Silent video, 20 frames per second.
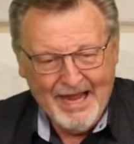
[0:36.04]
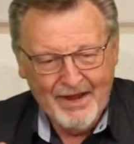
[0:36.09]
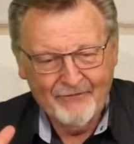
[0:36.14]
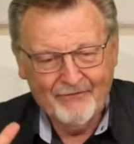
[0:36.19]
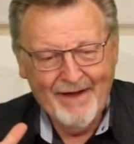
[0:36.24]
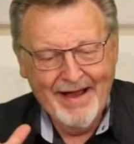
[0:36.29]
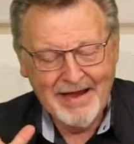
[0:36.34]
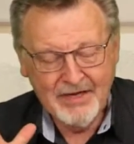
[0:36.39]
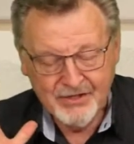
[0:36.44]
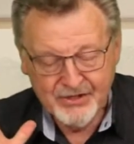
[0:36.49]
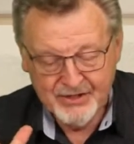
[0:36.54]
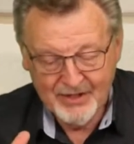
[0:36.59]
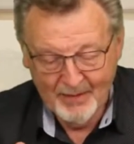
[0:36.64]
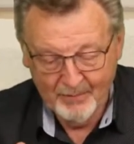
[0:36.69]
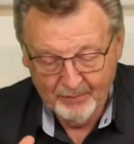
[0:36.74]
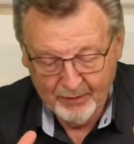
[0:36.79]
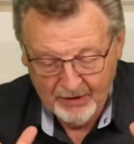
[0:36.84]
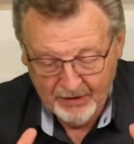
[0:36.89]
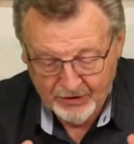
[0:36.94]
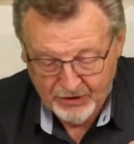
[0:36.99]
If I
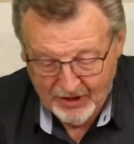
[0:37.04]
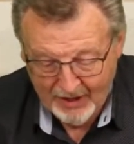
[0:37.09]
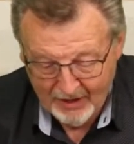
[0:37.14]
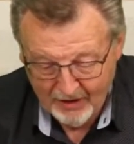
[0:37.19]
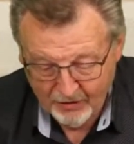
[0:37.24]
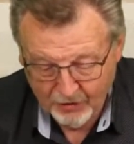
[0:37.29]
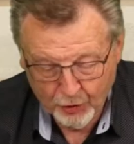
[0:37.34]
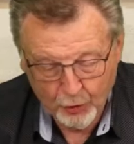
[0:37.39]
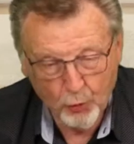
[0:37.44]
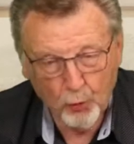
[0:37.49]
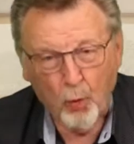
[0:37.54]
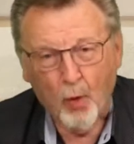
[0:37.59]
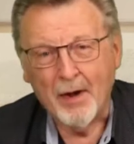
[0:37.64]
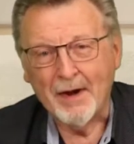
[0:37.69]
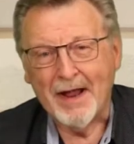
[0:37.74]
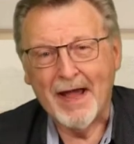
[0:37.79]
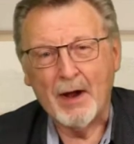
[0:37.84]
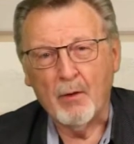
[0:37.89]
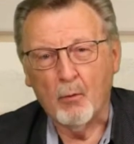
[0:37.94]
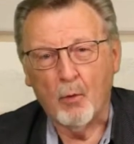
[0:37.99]
simply tell you
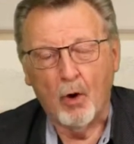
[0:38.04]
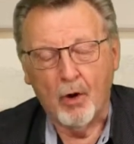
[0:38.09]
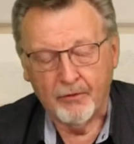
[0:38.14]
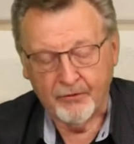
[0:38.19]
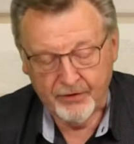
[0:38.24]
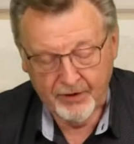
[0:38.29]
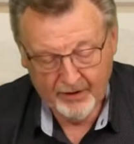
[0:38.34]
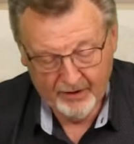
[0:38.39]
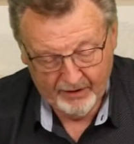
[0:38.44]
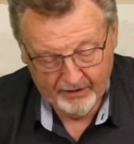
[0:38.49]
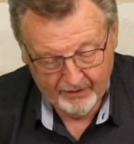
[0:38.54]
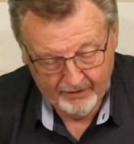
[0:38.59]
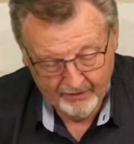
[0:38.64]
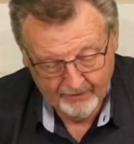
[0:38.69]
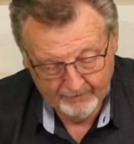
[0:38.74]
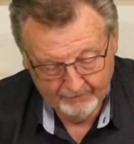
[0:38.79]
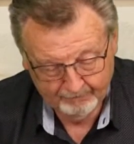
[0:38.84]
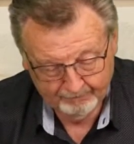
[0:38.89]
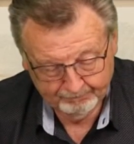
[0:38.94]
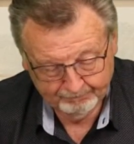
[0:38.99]
what I want done,
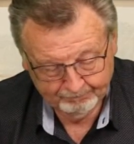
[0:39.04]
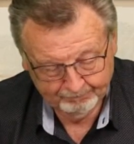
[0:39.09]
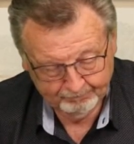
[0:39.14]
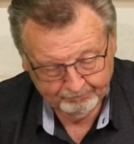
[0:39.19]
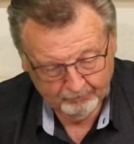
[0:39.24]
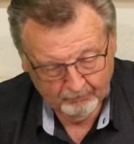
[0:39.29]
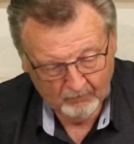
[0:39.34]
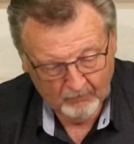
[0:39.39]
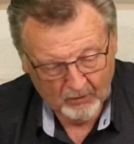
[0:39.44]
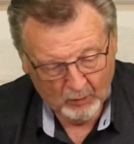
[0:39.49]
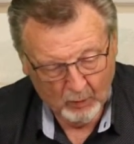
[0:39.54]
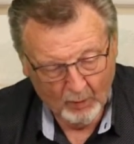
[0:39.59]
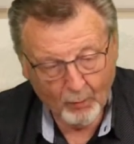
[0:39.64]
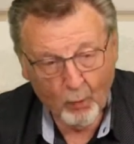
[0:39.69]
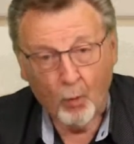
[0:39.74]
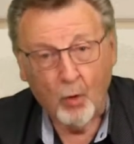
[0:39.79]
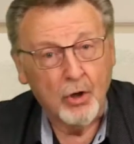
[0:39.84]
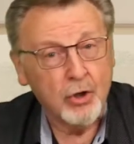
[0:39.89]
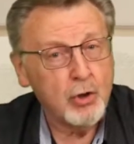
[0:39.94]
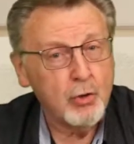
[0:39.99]

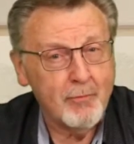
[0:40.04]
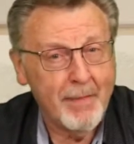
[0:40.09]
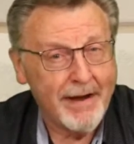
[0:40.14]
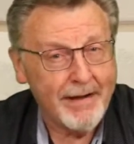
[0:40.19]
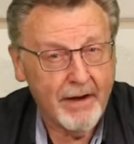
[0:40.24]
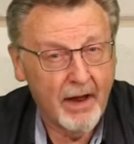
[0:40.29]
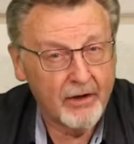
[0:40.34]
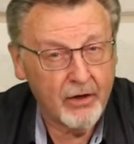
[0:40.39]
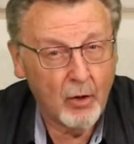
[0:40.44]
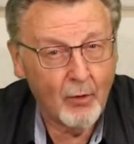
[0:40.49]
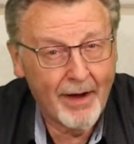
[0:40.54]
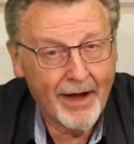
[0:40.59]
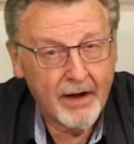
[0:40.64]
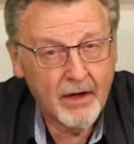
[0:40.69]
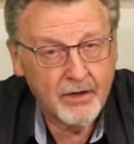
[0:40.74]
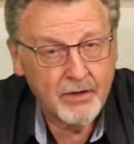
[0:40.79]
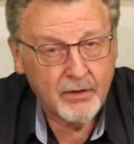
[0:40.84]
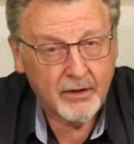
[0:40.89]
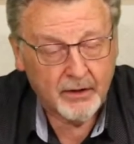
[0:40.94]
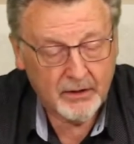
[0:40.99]
number one, you may not know how
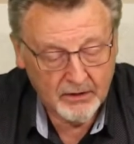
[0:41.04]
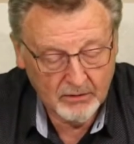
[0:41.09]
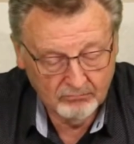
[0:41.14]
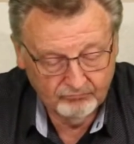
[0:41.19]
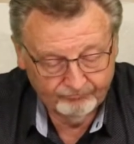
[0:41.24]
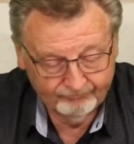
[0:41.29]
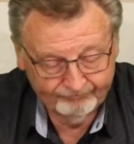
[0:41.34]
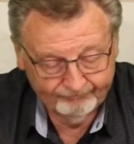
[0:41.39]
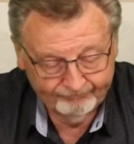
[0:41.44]
to do it.